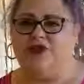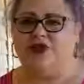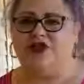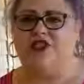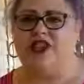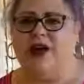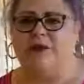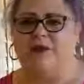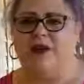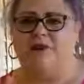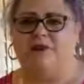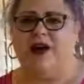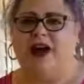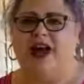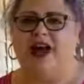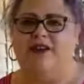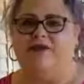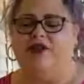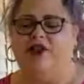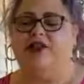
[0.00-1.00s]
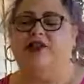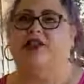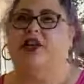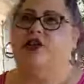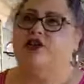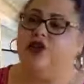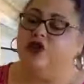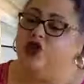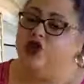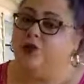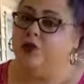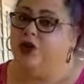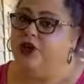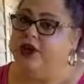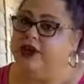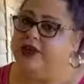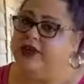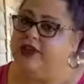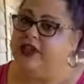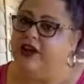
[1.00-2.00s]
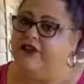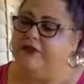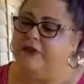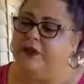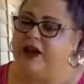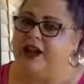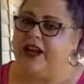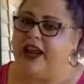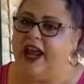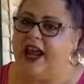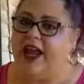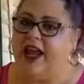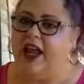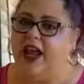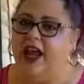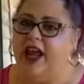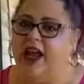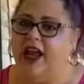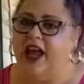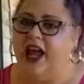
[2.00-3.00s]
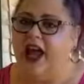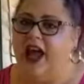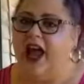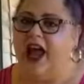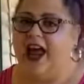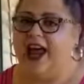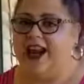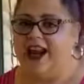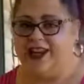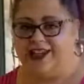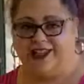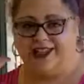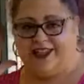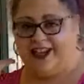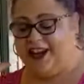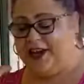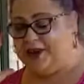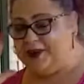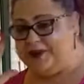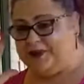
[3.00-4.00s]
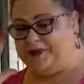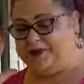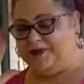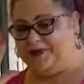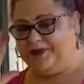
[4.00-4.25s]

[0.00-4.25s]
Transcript: for stopping by for this unusual Good Stuff Monday, and I'll see you.